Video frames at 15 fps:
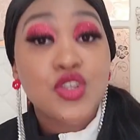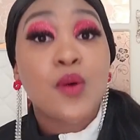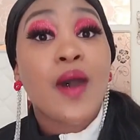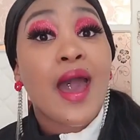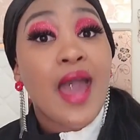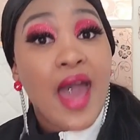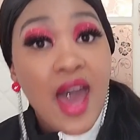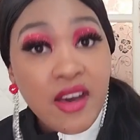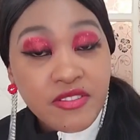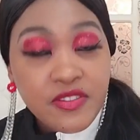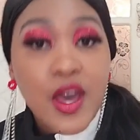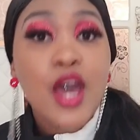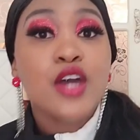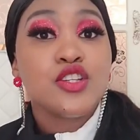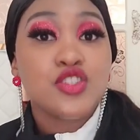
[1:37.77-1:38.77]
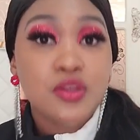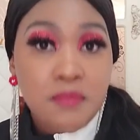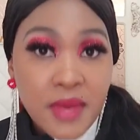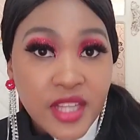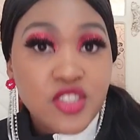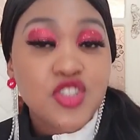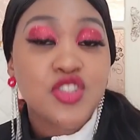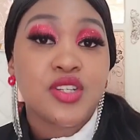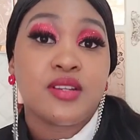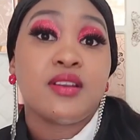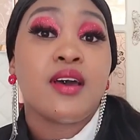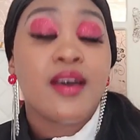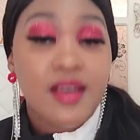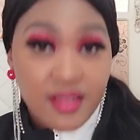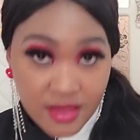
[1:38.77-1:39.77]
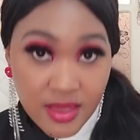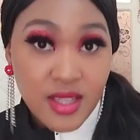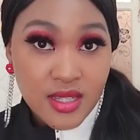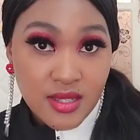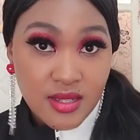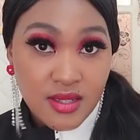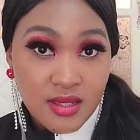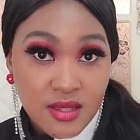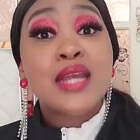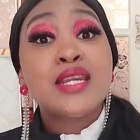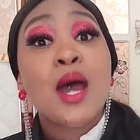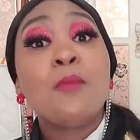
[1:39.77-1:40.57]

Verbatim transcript: So I have to mention this.